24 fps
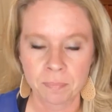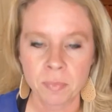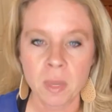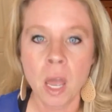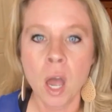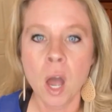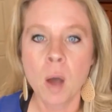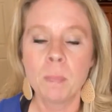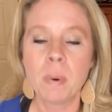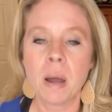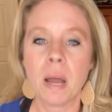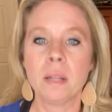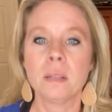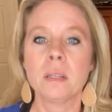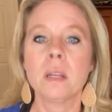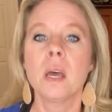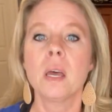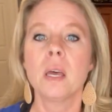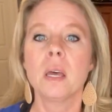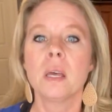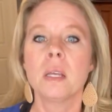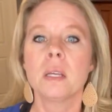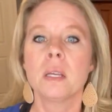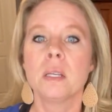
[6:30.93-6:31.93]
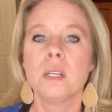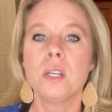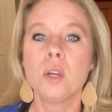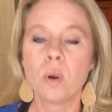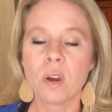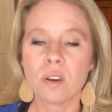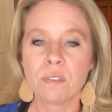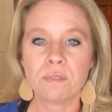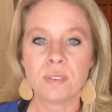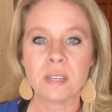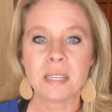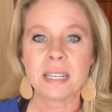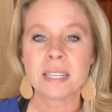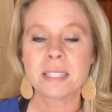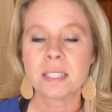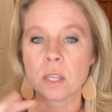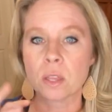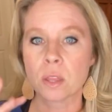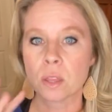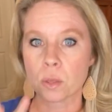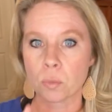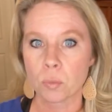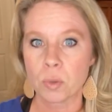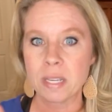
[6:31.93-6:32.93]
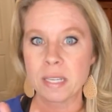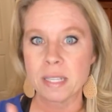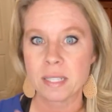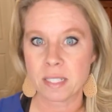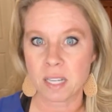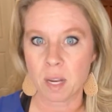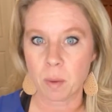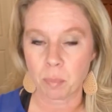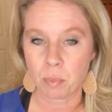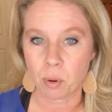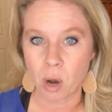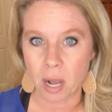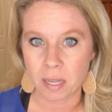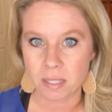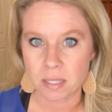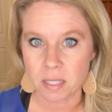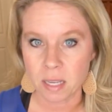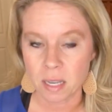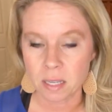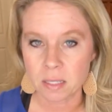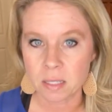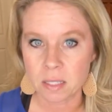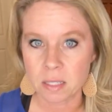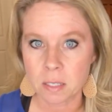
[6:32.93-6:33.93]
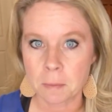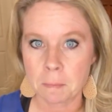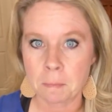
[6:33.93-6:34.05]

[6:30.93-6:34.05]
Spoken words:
But Neorafit is a 3-step process,